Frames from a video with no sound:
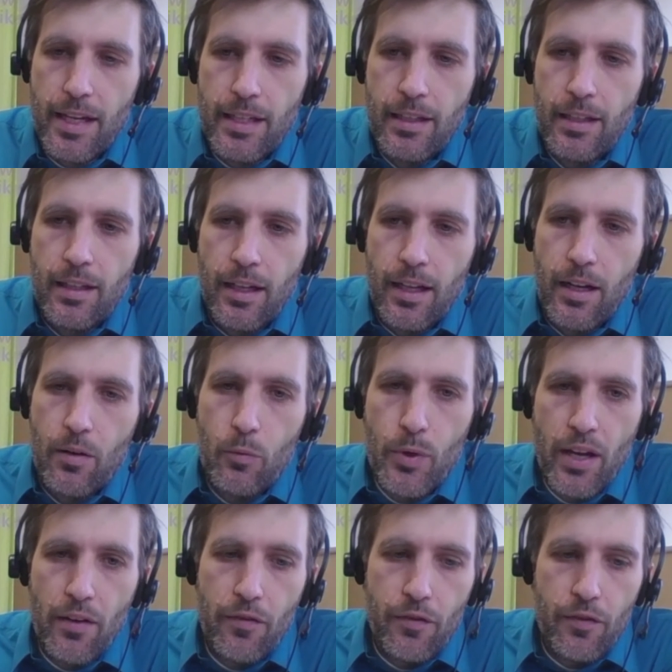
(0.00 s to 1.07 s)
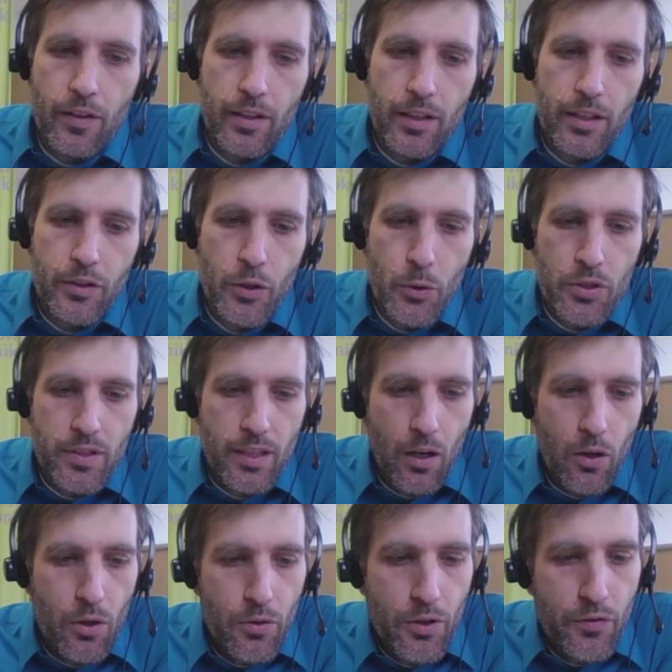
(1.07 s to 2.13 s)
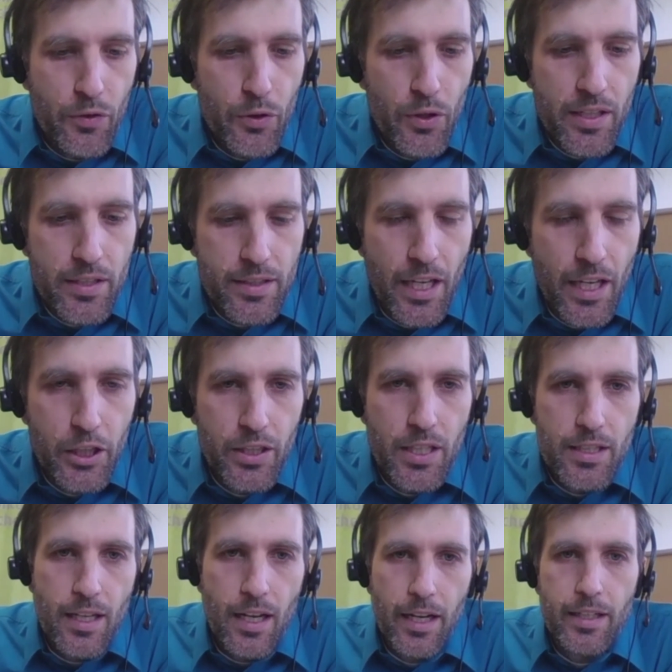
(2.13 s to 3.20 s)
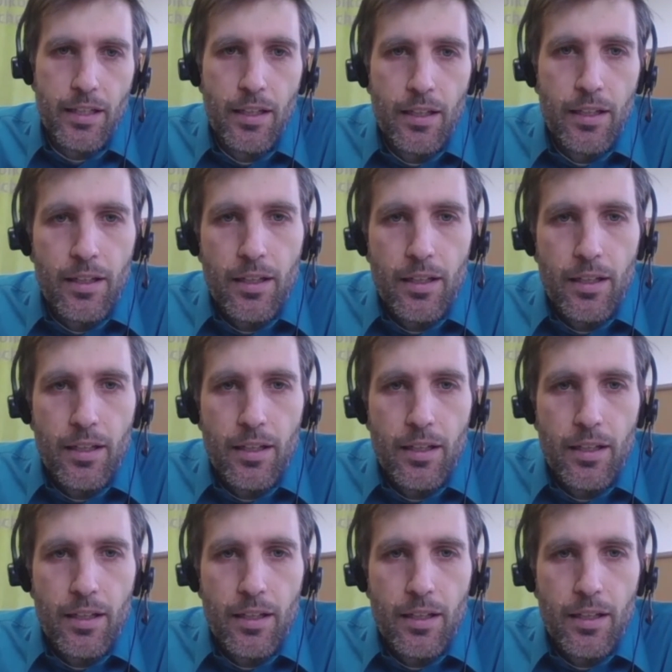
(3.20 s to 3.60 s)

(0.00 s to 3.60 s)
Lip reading: say, we have used in our refueling station design